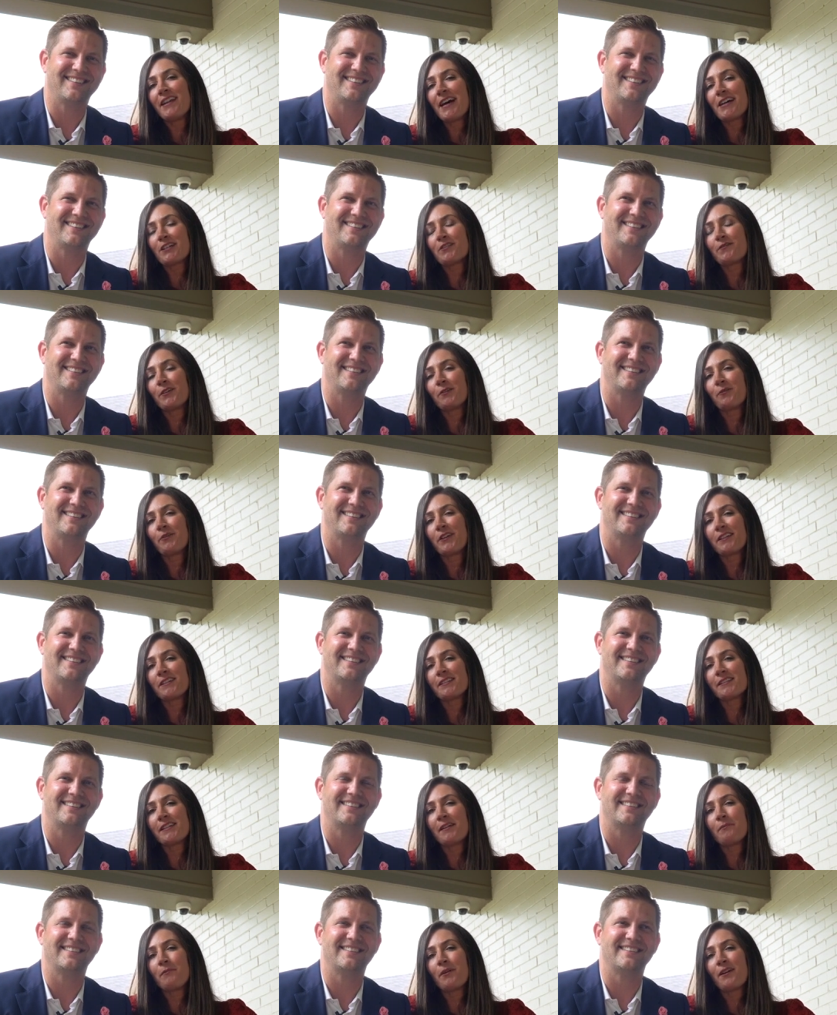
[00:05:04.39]
Speaker 1: Nashville real
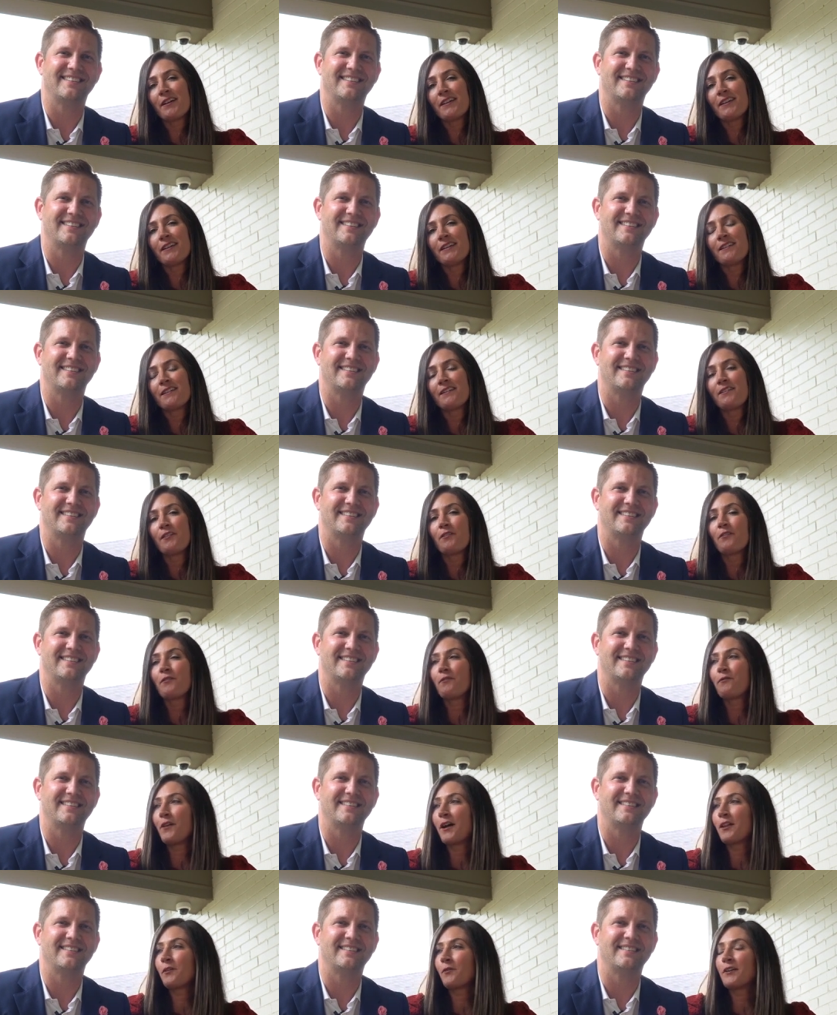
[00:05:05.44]
estate market,
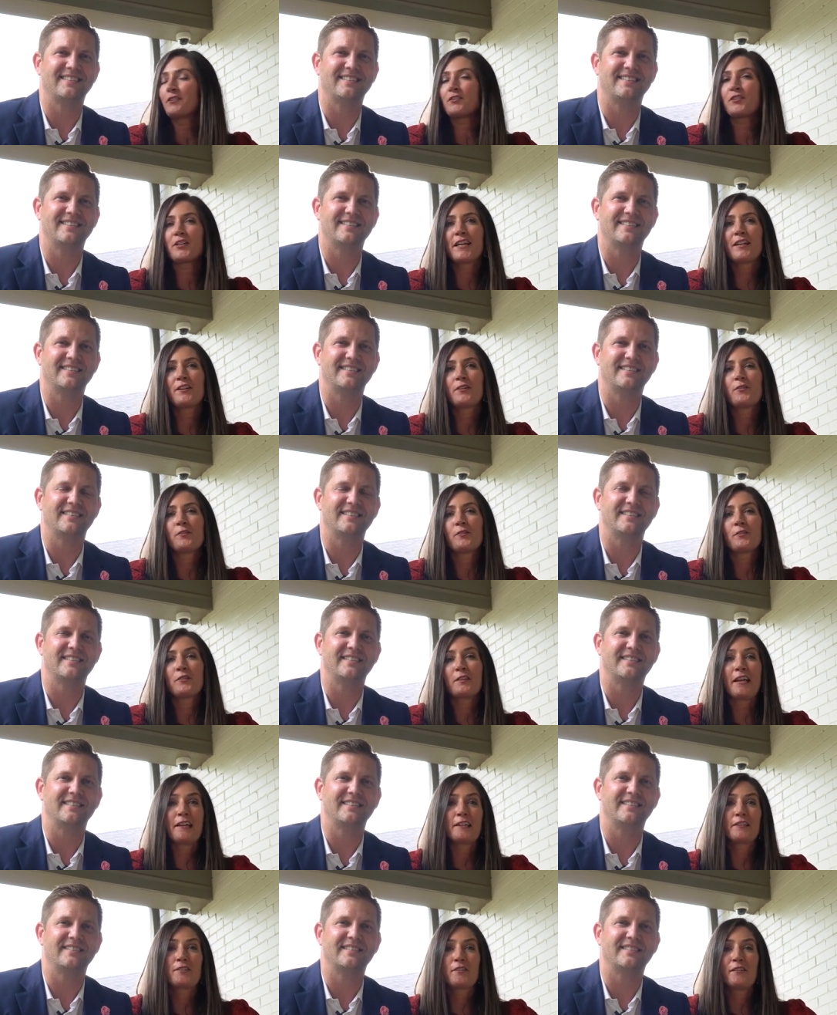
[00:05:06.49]
follow our channel,
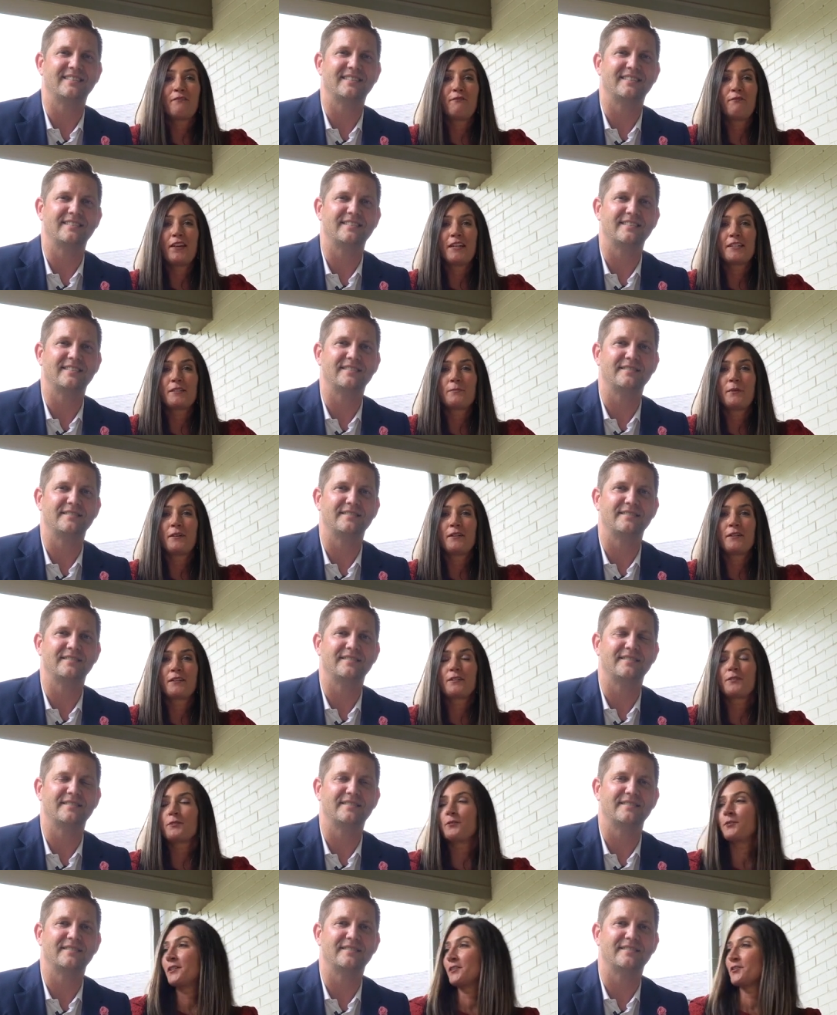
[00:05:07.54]
like us on
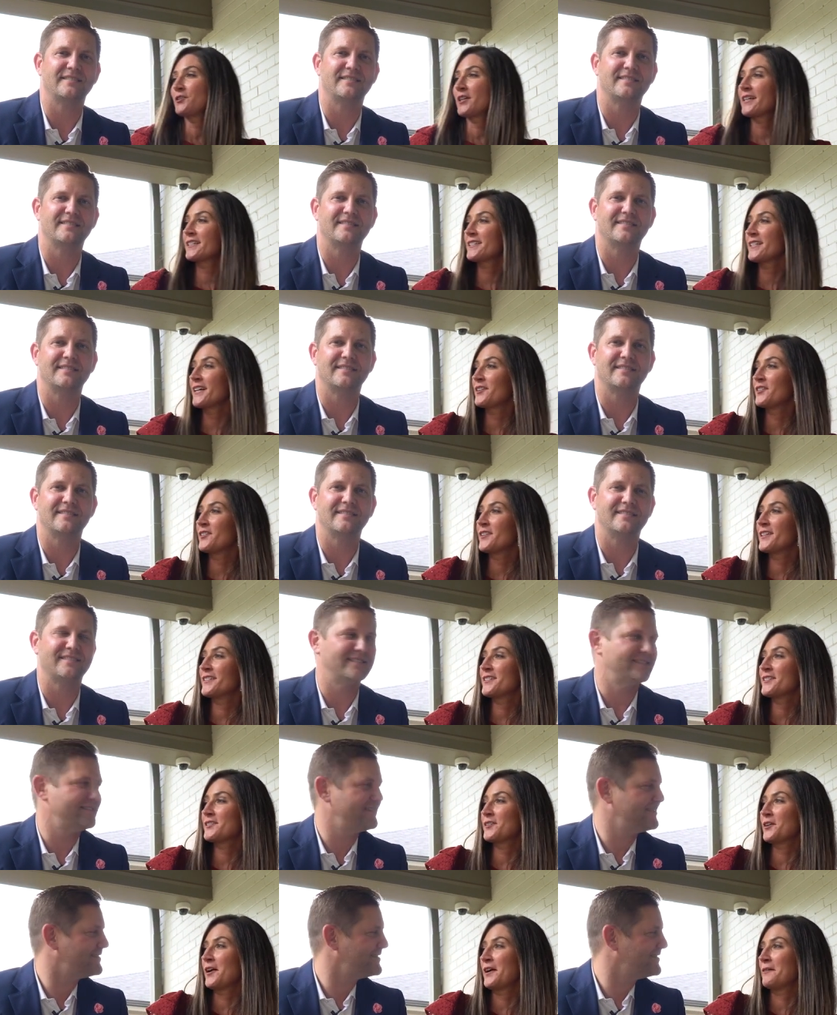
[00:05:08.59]
Facebook, or check us out on
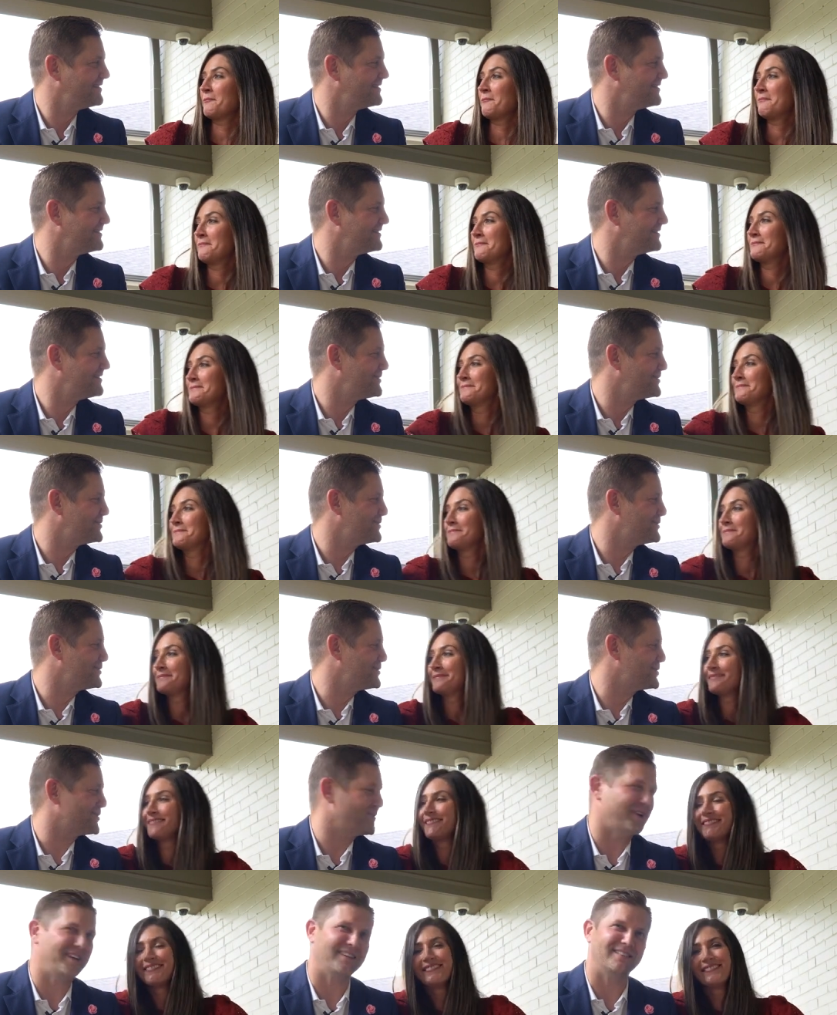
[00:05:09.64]
Instagram.
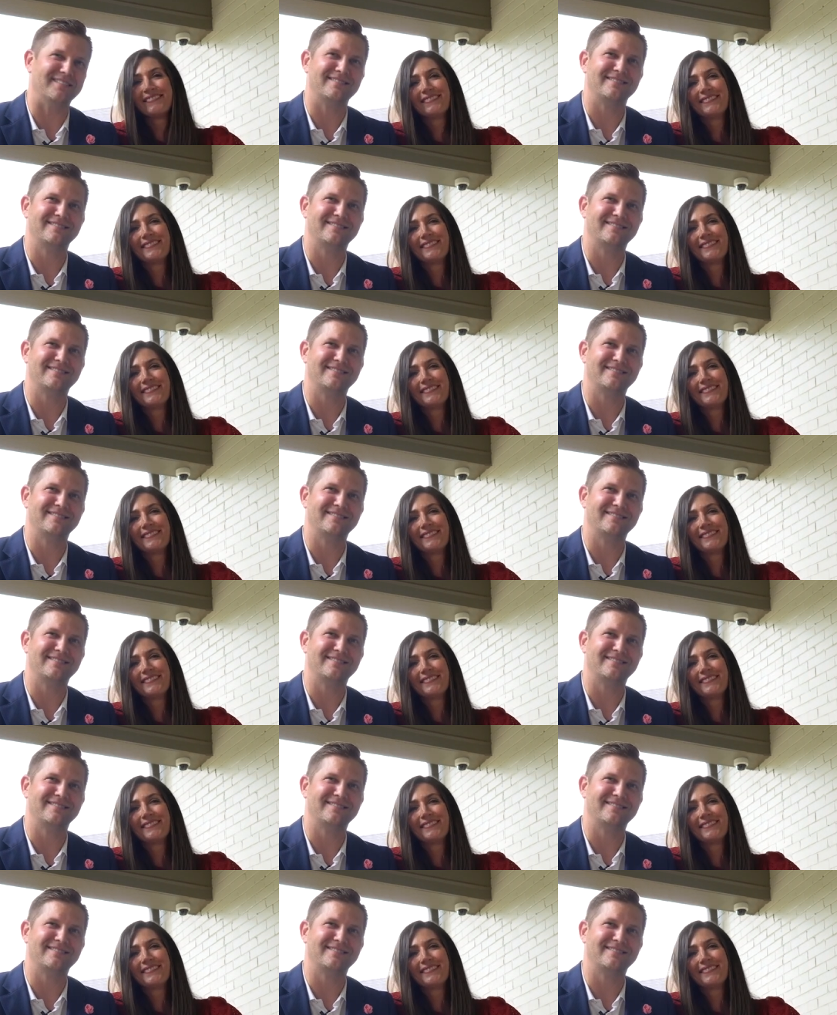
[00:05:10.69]
Sweet.